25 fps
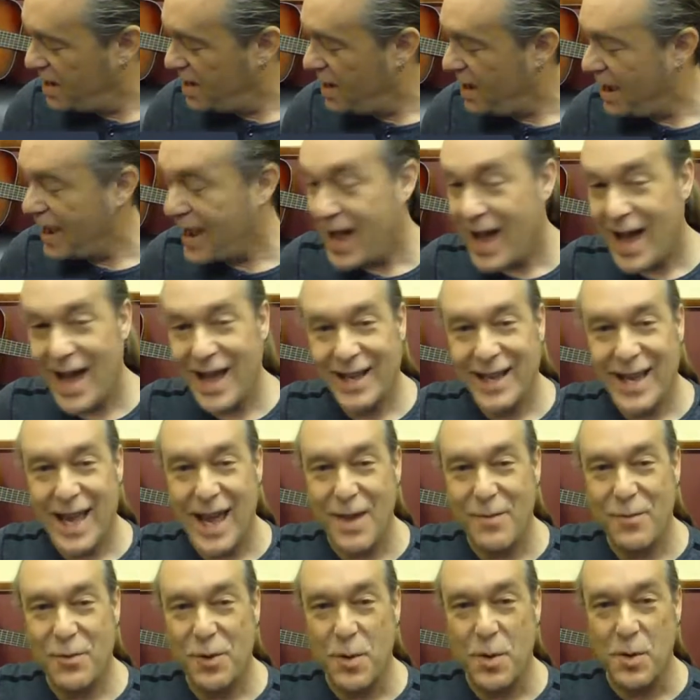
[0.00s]
I, I
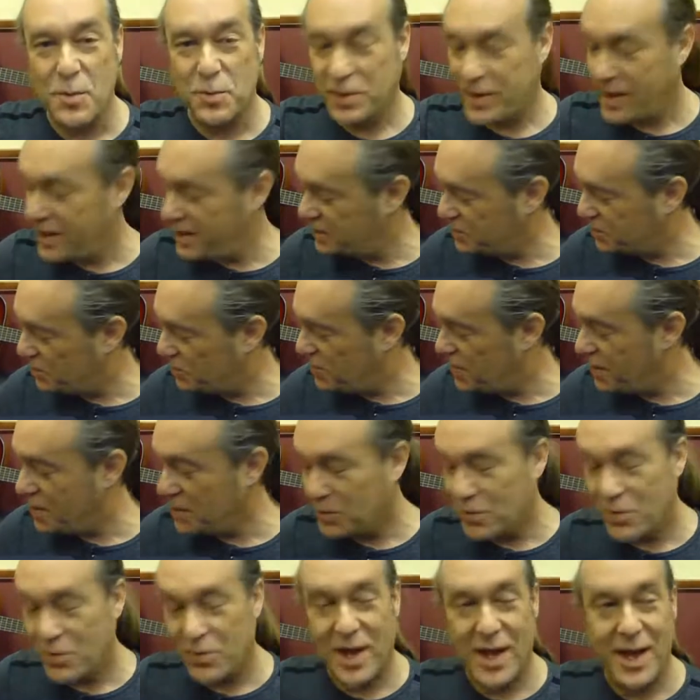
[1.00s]
came from a place where
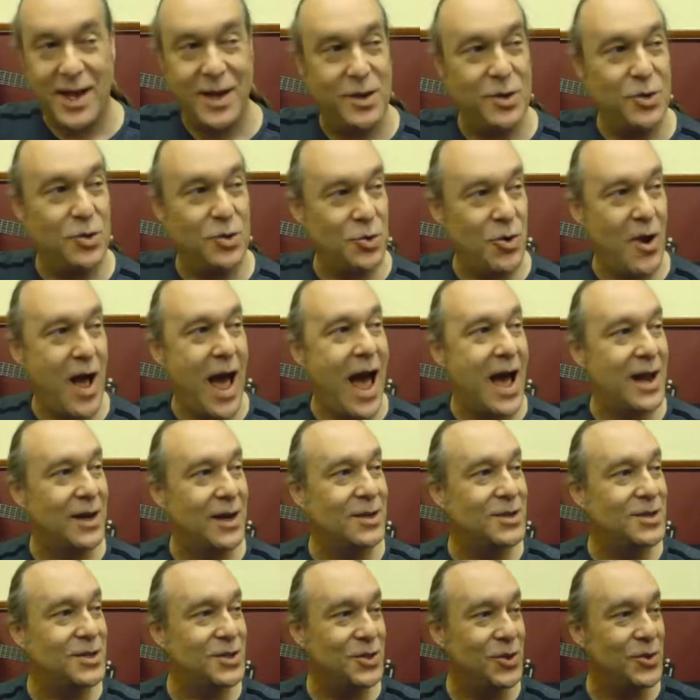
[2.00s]
they, they
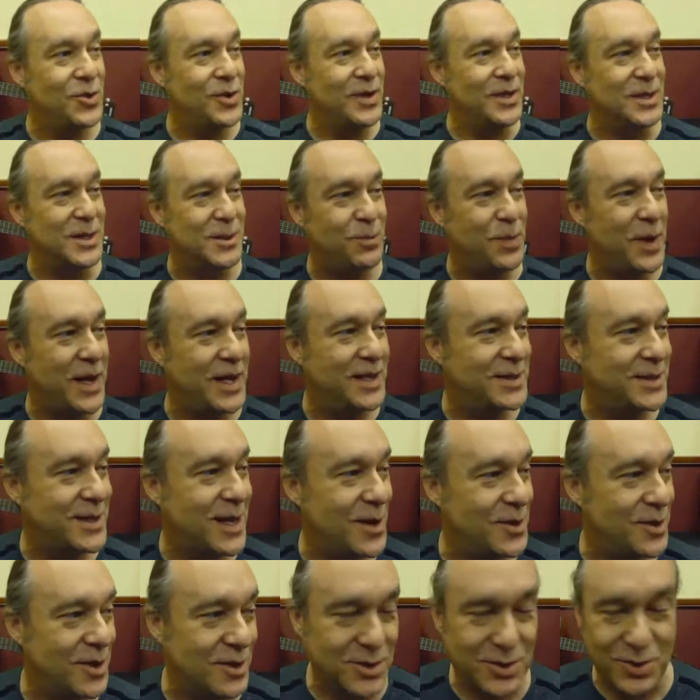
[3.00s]
tracked students based
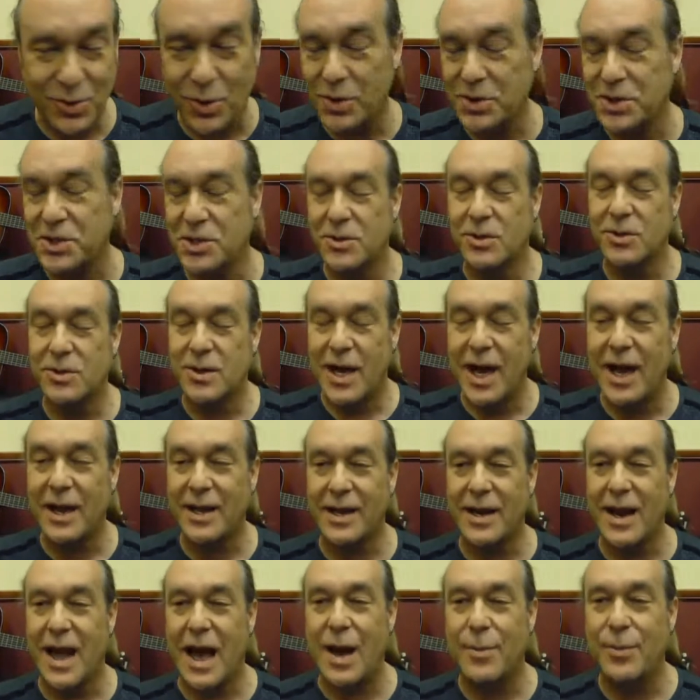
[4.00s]
on their
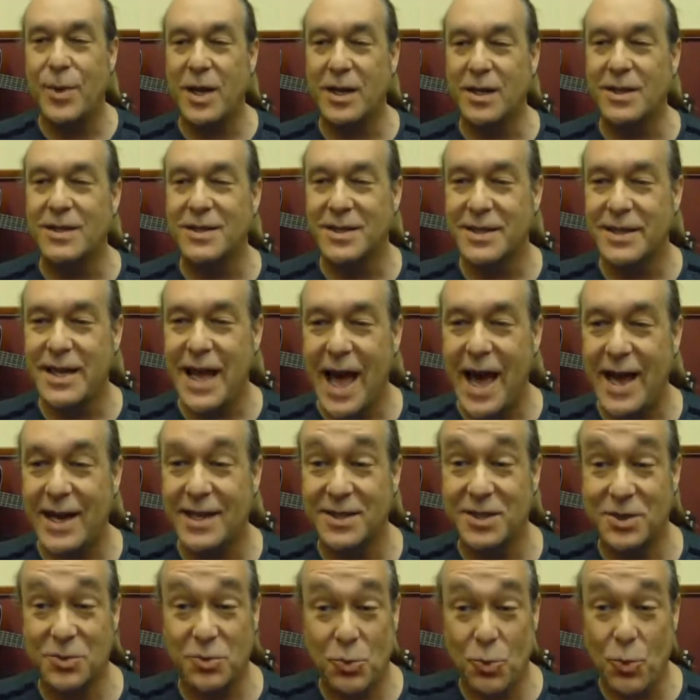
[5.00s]
socioeconomic
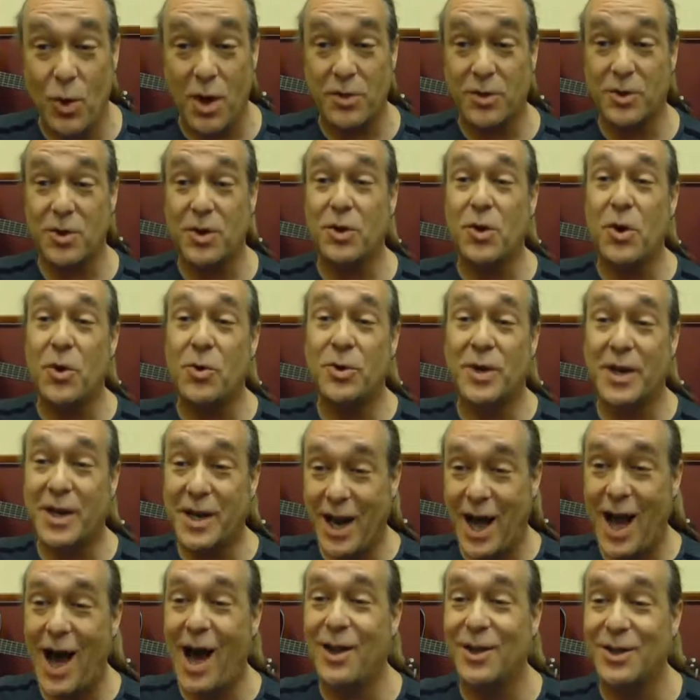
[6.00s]
status, whether to go to
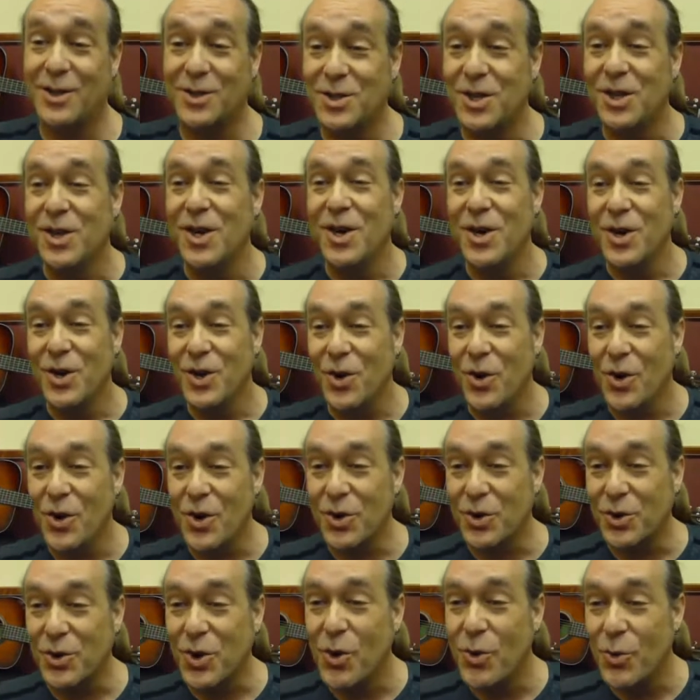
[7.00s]
college
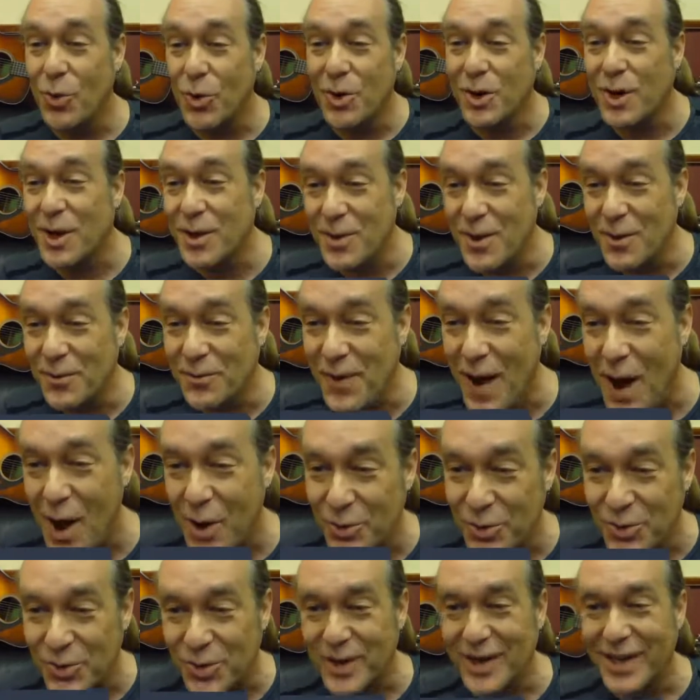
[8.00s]
or go work in the
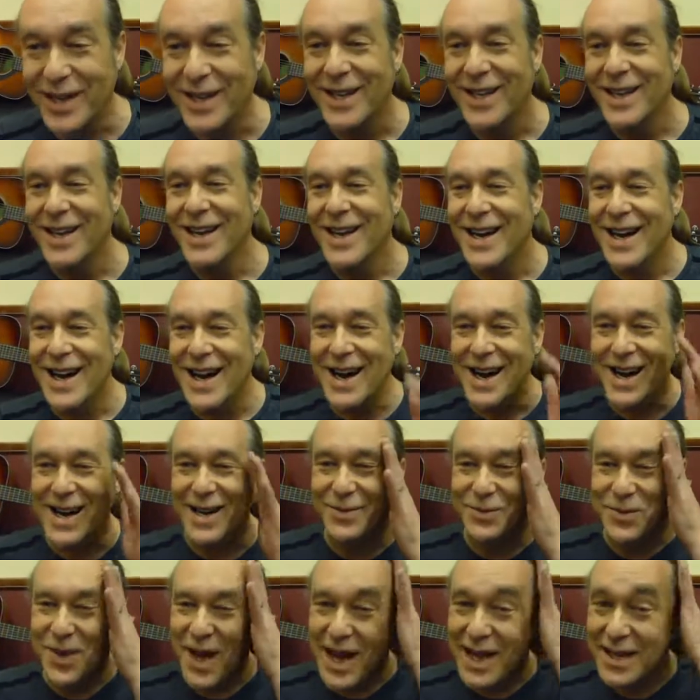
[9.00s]
foundry,
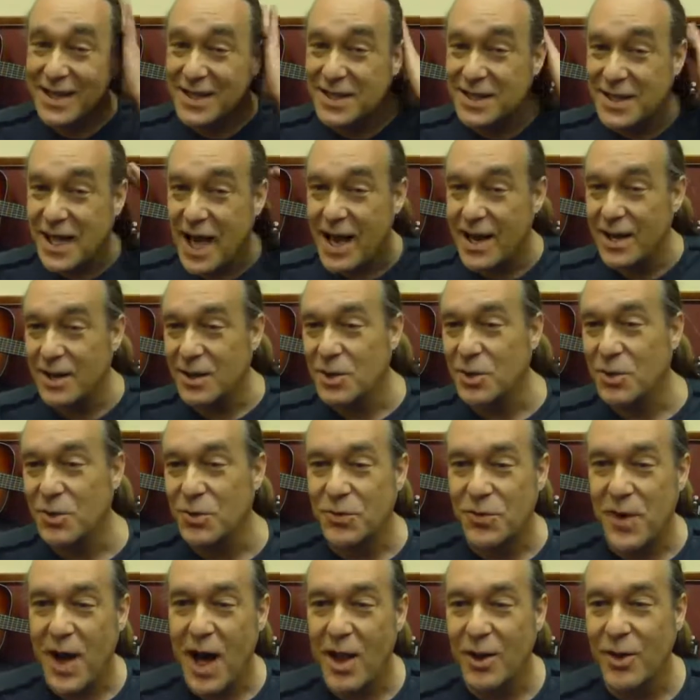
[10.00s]
um, I decided to
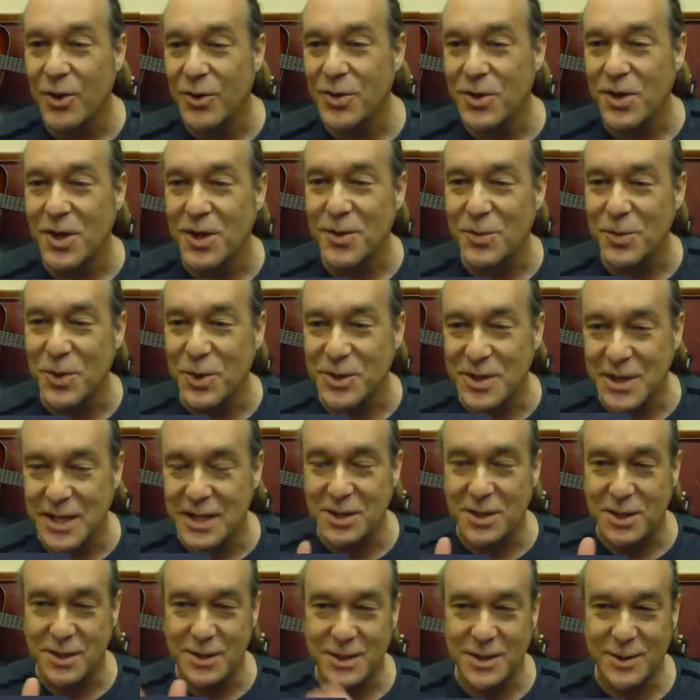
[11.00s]
follow the
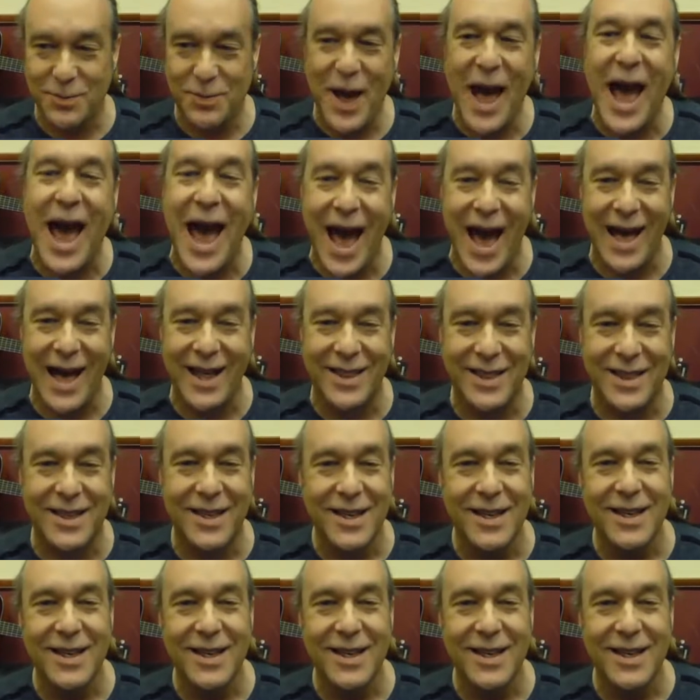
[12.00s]
musician's path.